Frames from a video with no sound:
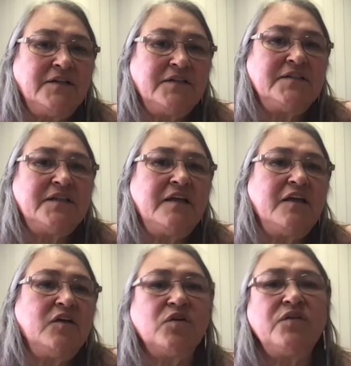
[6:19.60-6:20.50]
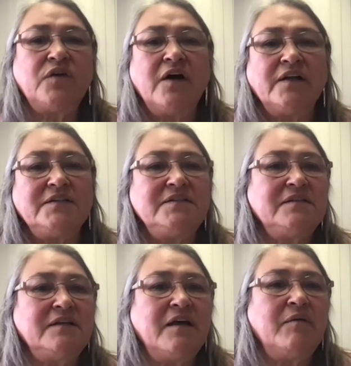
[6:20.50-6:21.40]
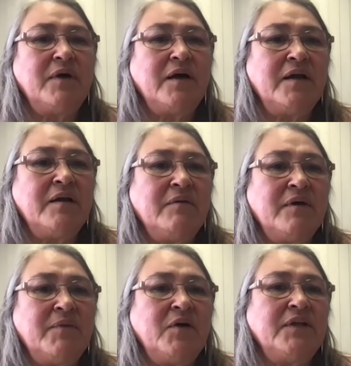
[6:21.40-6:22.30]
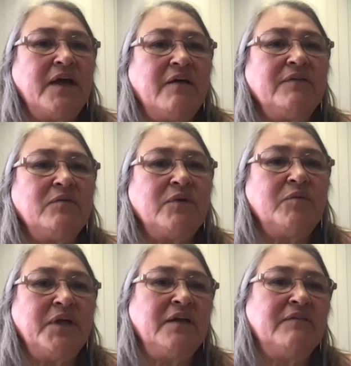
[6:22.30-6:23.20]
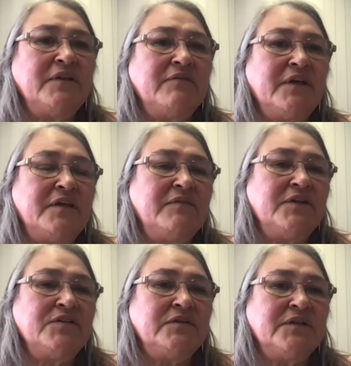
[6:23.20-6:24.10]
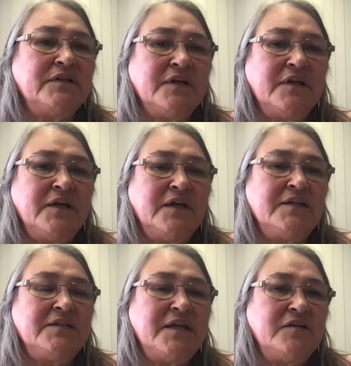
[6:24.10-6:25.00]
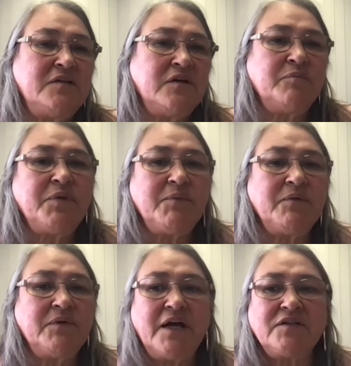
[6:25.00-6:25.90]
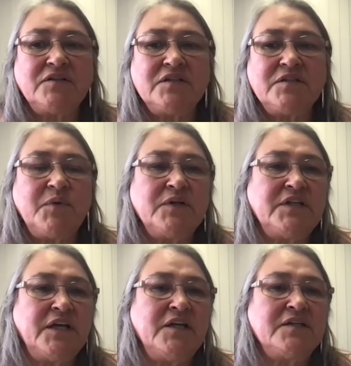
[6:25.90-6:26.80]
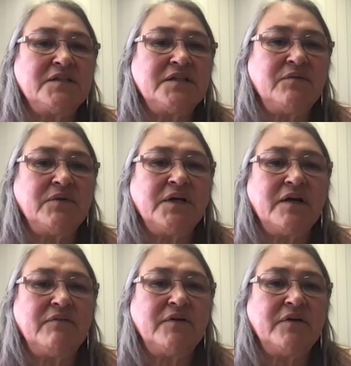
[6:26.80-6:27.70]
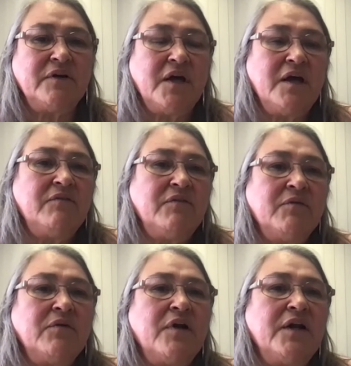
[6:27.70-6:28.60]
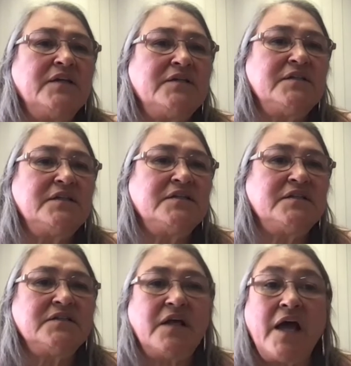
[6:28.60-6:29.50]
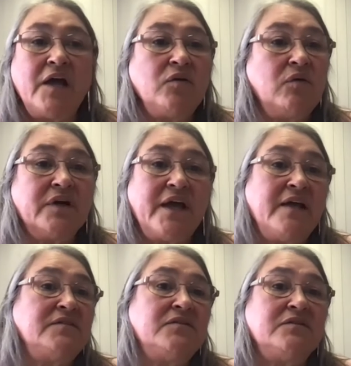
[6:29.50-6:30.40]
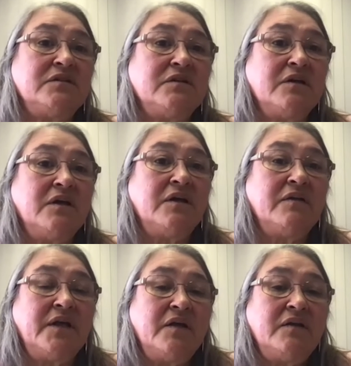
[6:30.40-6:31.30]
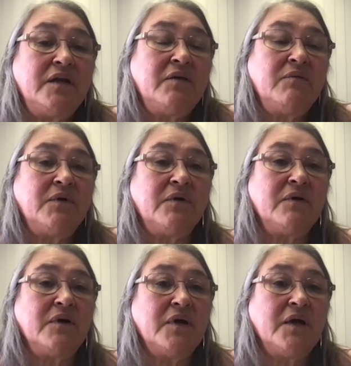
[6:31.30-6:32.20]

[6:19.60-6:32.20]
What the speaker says: thinking good thoughts about the health and well-being of the individual in the center. And people would actually spontaneously recover from chronic diseases and or cancers that they were.